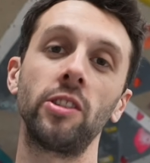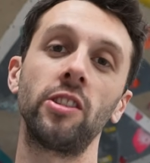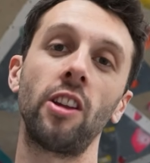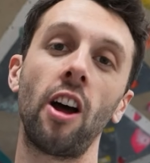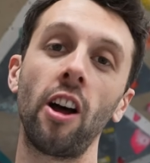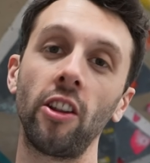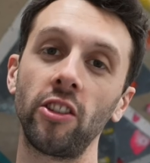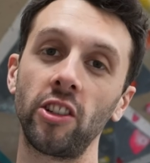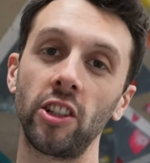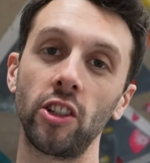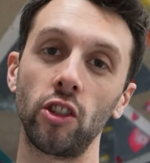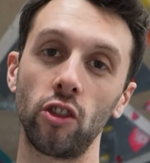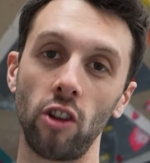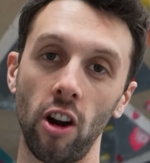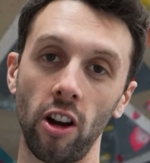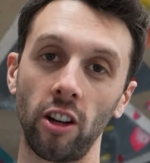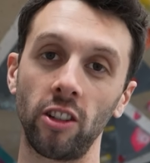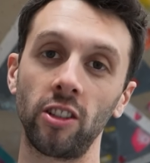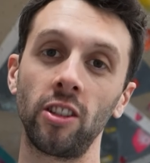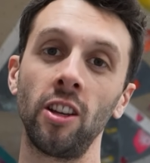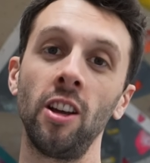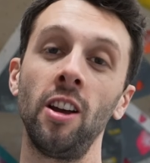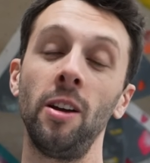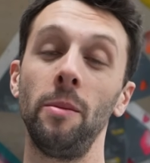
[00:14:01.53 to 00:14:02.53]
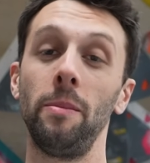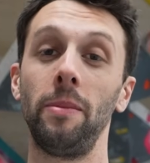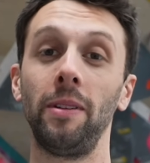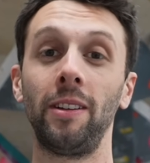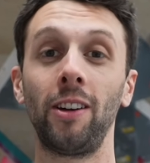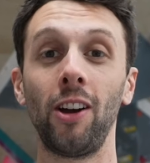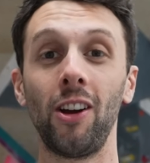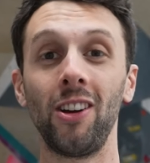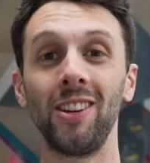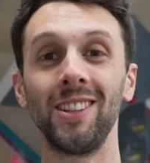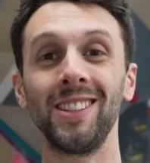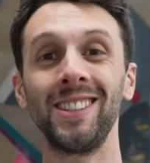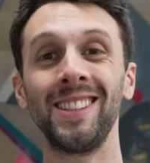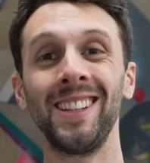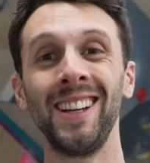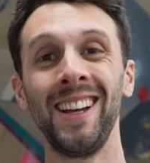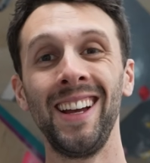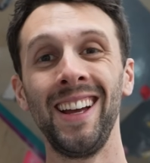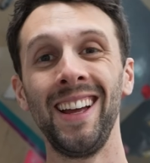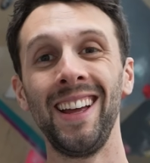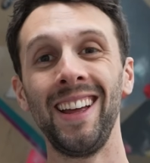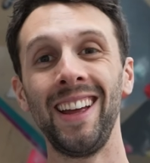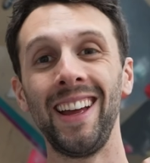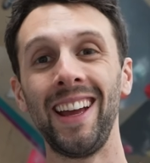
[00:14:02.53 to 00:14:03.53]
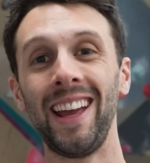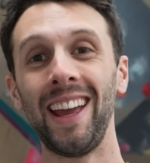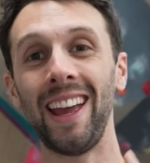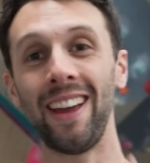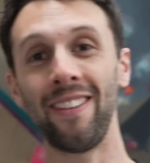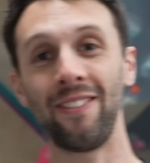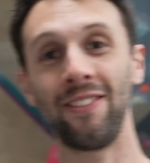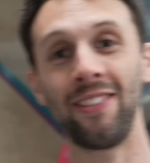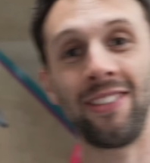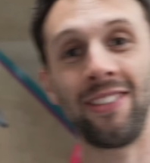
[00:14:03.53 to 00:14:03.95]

enhancing, because if